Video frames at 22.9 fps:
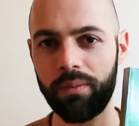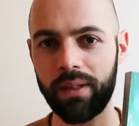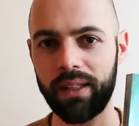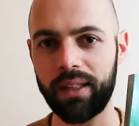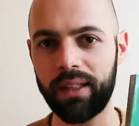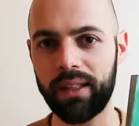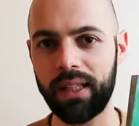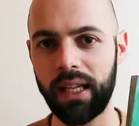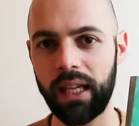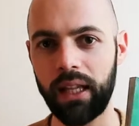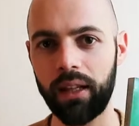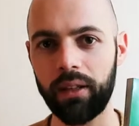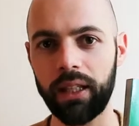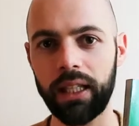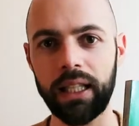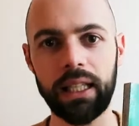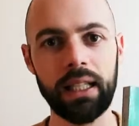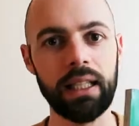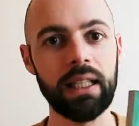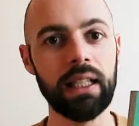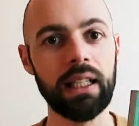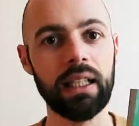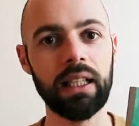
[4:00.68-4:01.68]
Mrs.
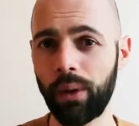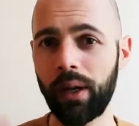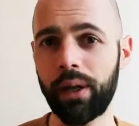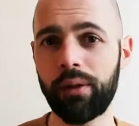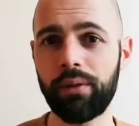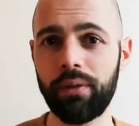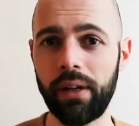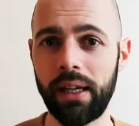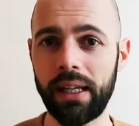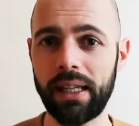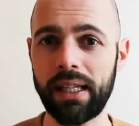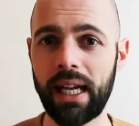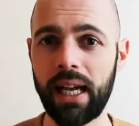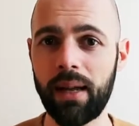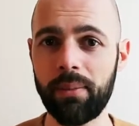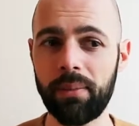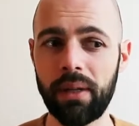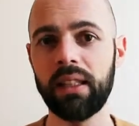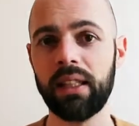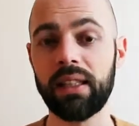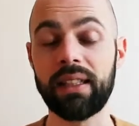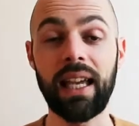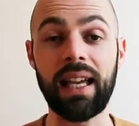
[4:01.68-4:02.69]
Dalloway. Quick
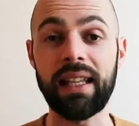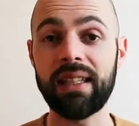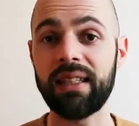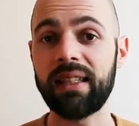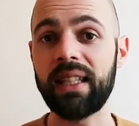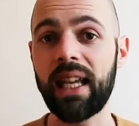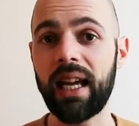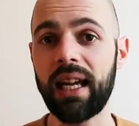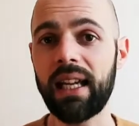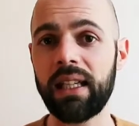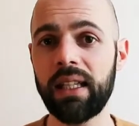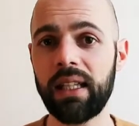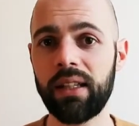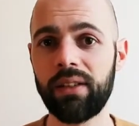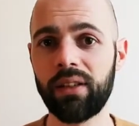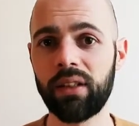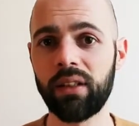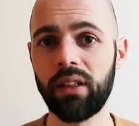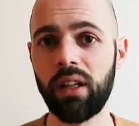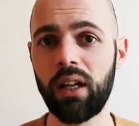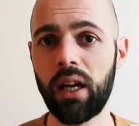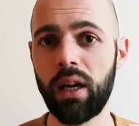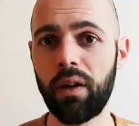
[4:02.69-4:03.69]
recap. It's a day in the
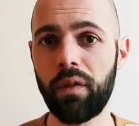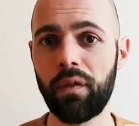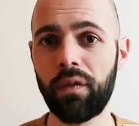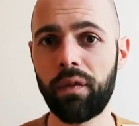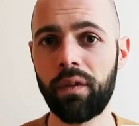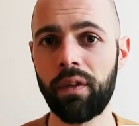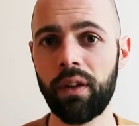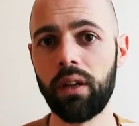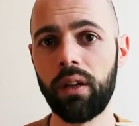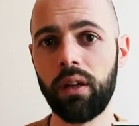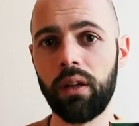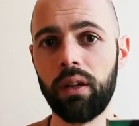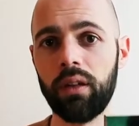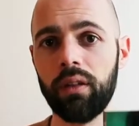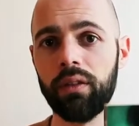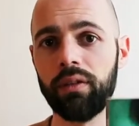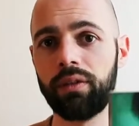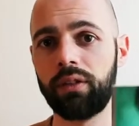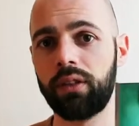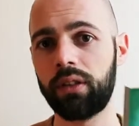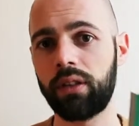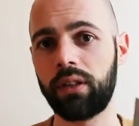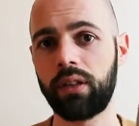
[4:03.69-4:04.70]
life
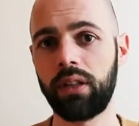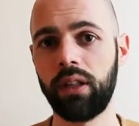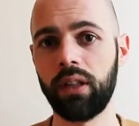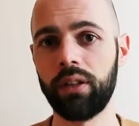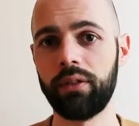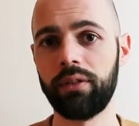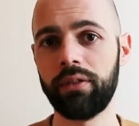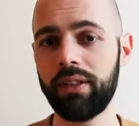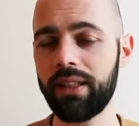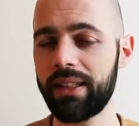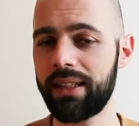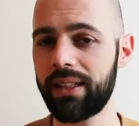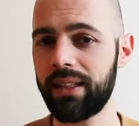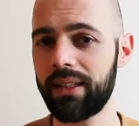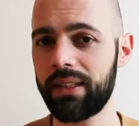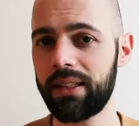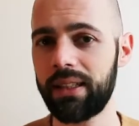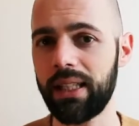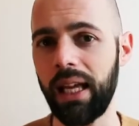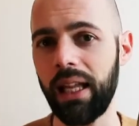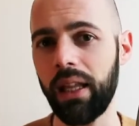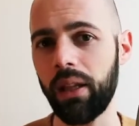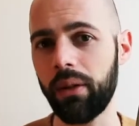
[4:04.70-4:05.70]
of Clarissa
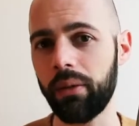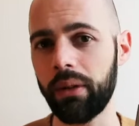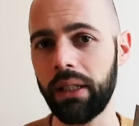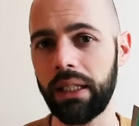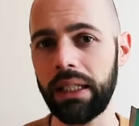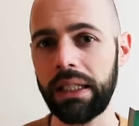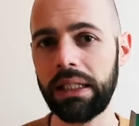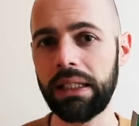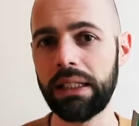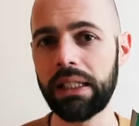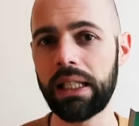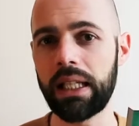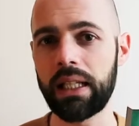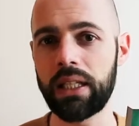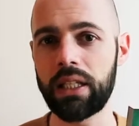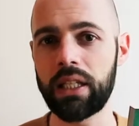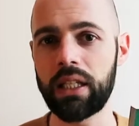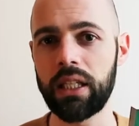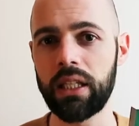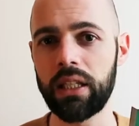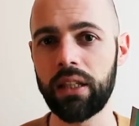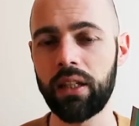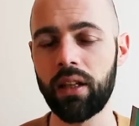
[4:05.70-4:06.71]
Dalloway as
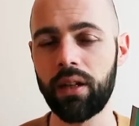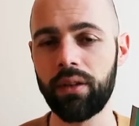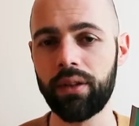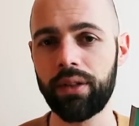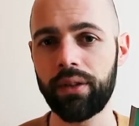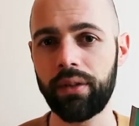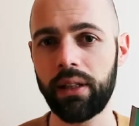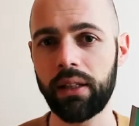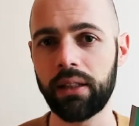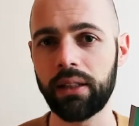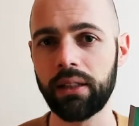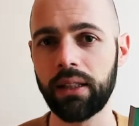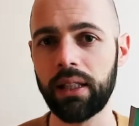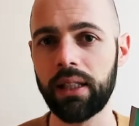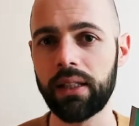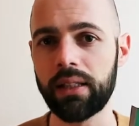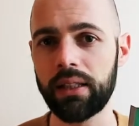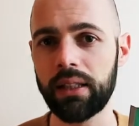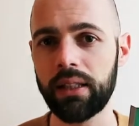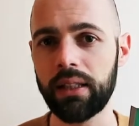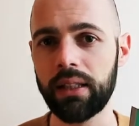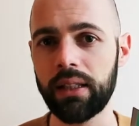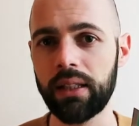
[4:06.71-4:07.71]
she goes around
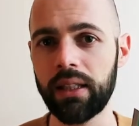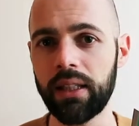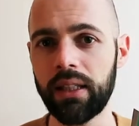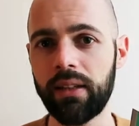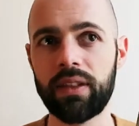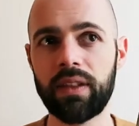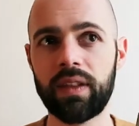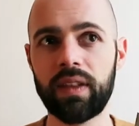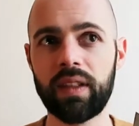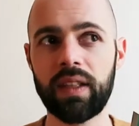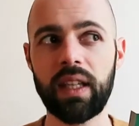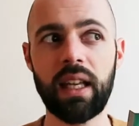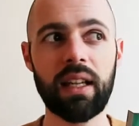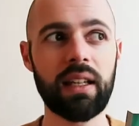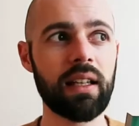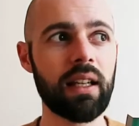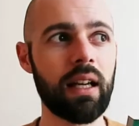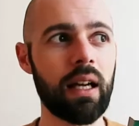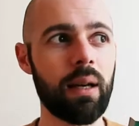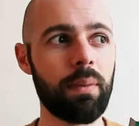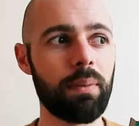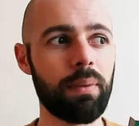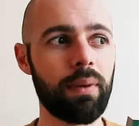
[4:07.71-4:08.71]
London
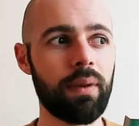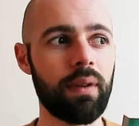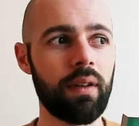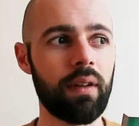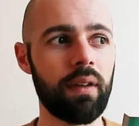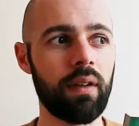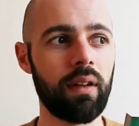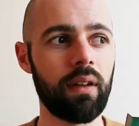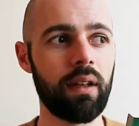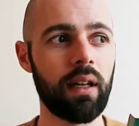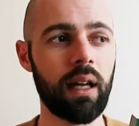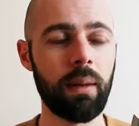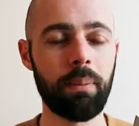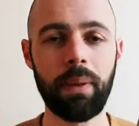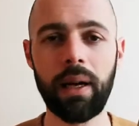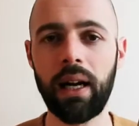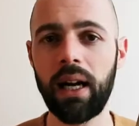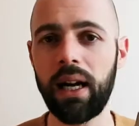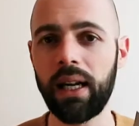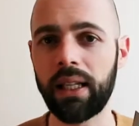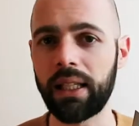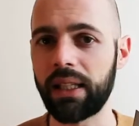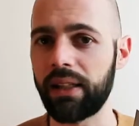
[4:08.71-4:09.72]
setting up a
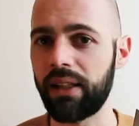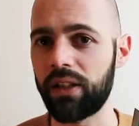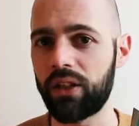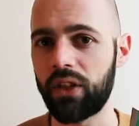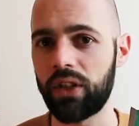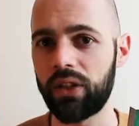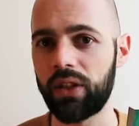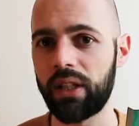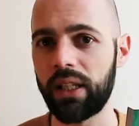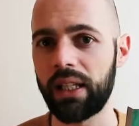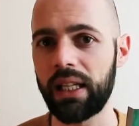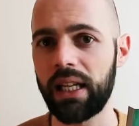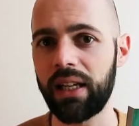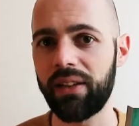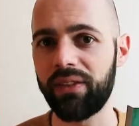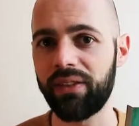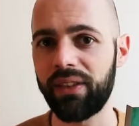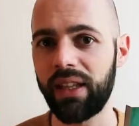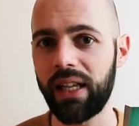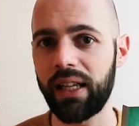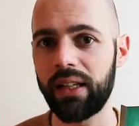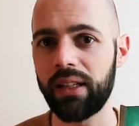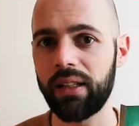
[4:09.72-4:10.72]
party that she's going to
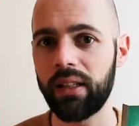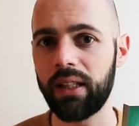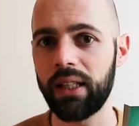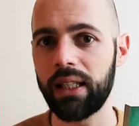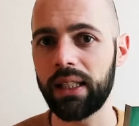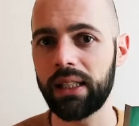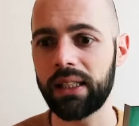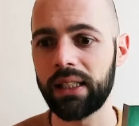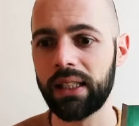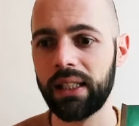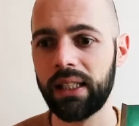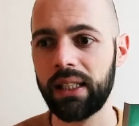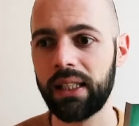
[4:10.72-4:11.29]
have that night.